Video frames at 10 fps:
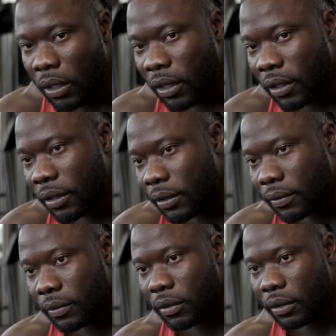Like, I mean,
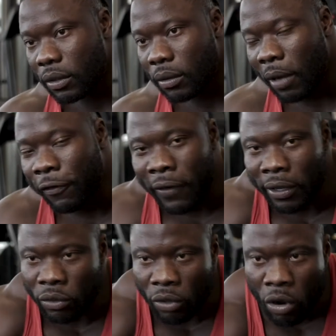you, you, you my are...
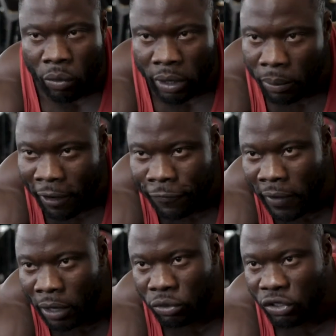father already, my
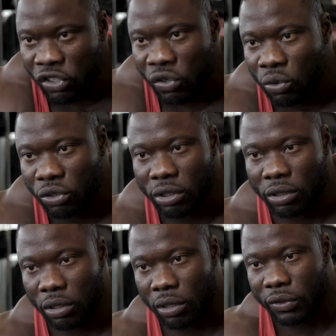father was a soldier,
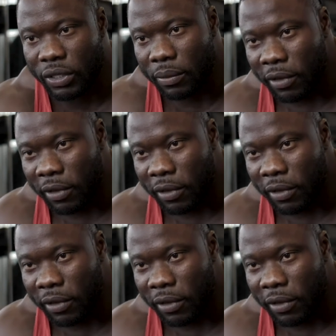you know what I'm saying?